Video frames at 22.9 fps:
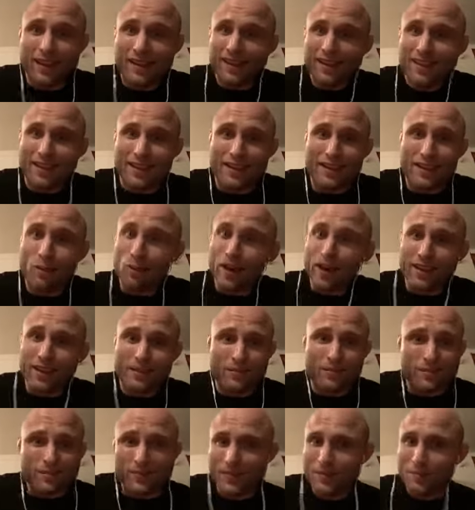Either way,
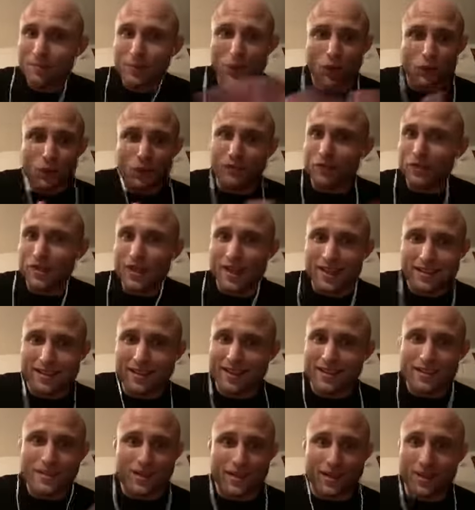both of you get that
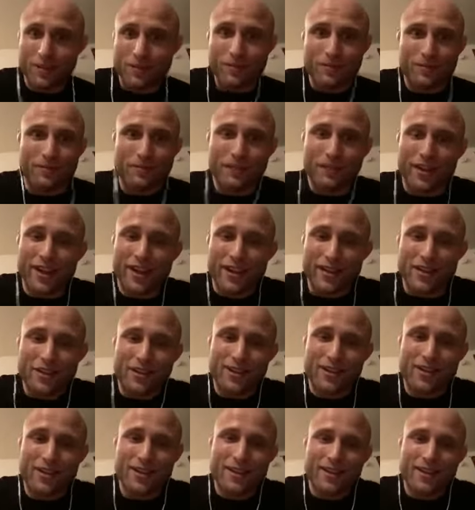same reaction.